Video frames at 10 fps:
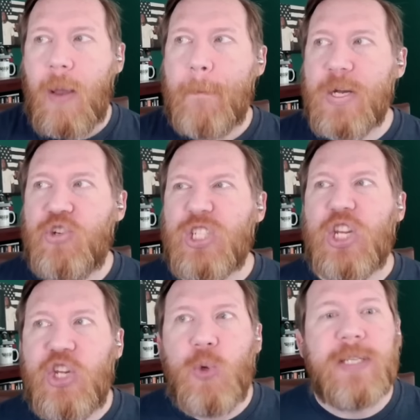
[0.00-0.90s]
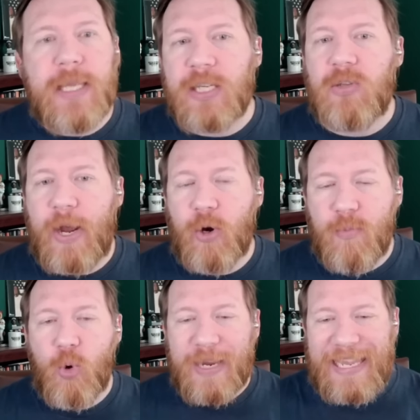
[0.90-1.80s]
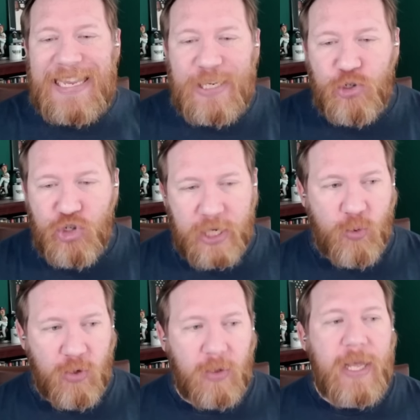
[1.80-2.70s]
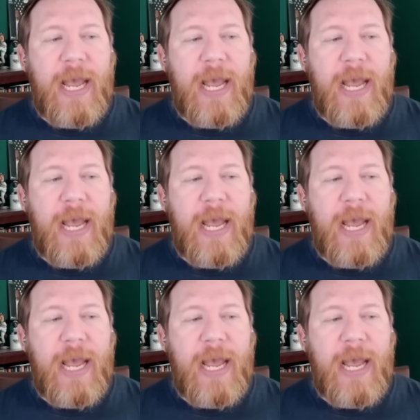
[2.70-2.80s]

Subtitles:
but just using the slider more in general.